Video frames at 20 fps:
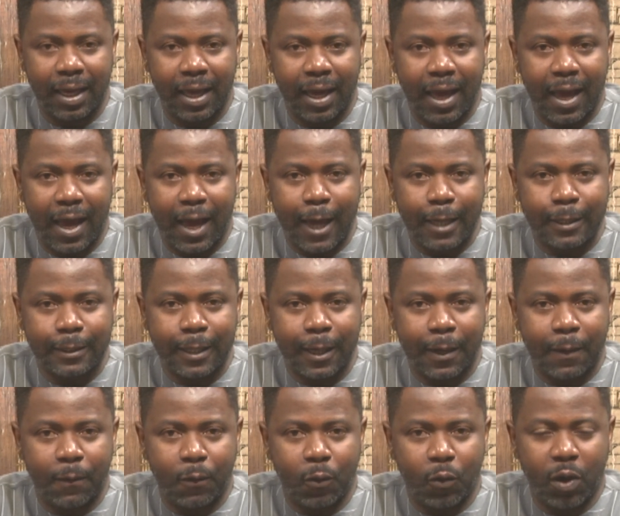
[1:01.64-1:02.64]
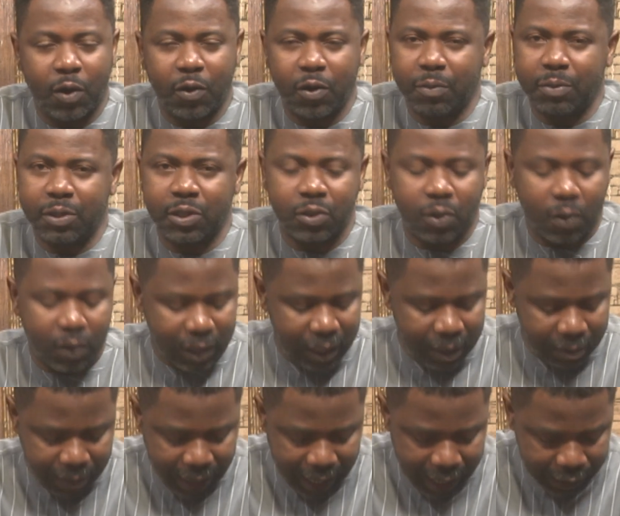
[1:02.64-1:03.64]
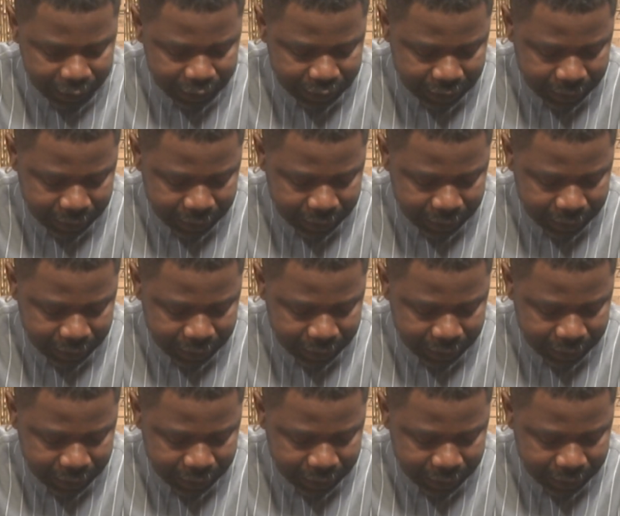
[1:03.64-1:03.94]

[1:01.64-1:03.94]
And we're going to be talking about